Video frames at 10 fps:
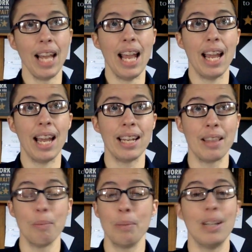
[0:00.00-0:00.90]
and
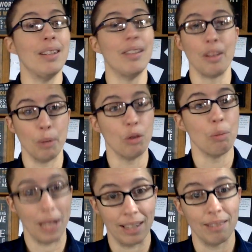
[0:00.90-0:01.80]
the middle is the most
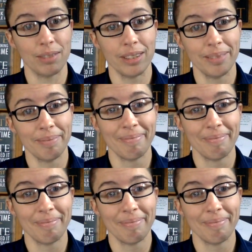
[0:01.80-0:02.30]
painful.